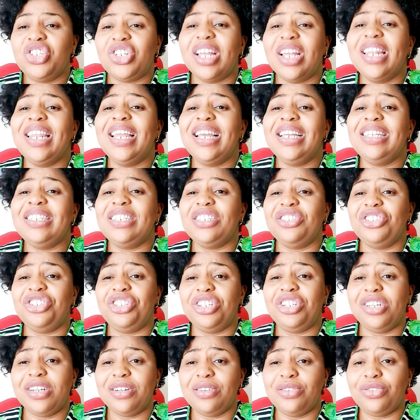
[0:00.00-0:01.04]
challenging
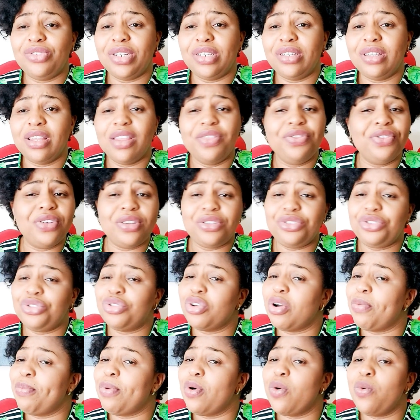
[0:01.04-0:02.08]
children, the
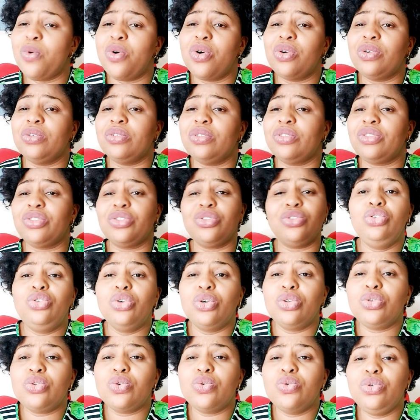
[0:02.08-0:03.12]
stubborn ones,
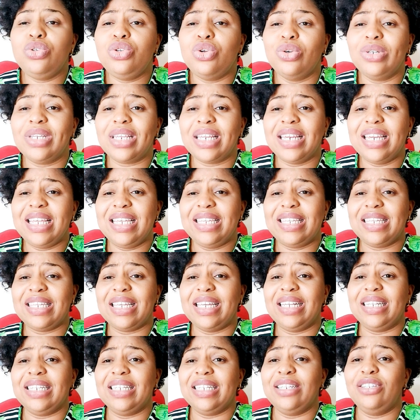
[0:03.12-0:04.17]
those who don't
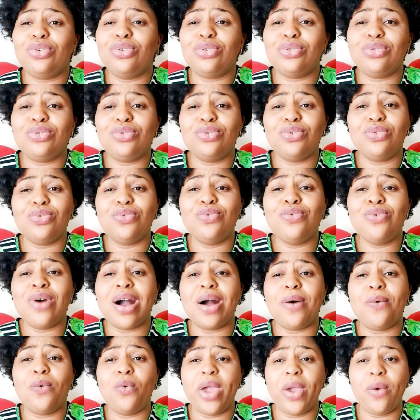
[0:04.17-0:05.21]
listen, those who
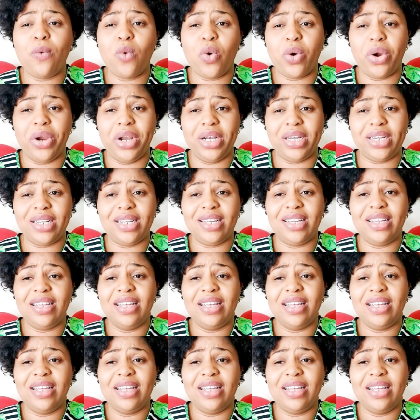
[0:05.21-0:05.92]
are wayward.